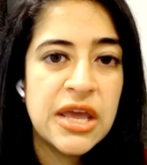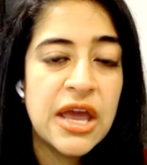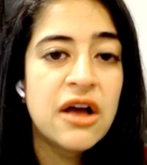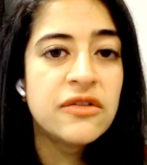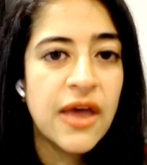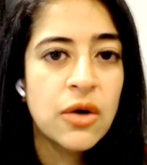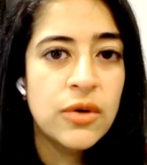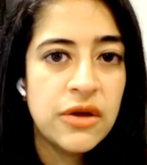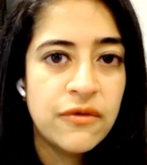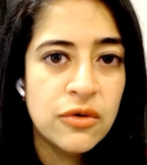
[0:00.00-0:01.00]
a health
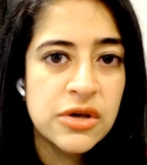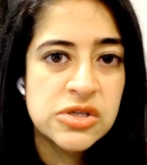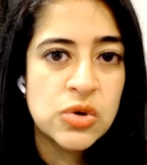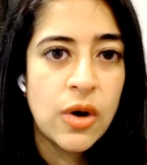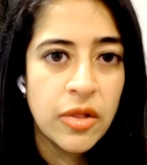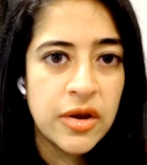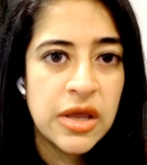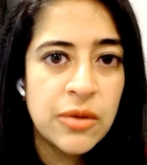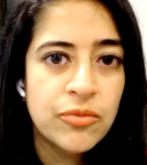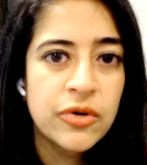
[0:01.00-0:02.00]
equity focused
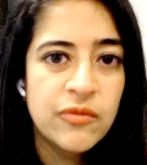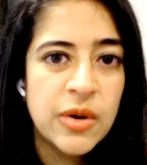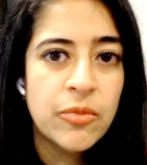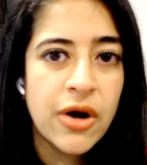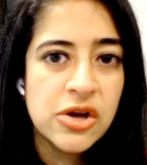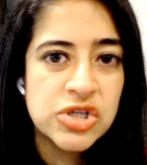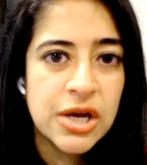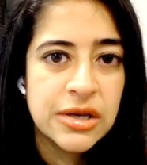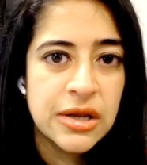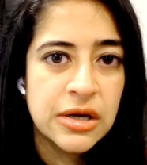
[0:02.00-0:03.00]
quality improvement
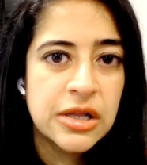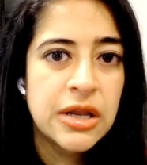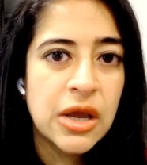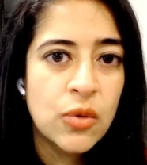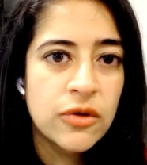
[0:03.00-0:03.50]
project at a clinic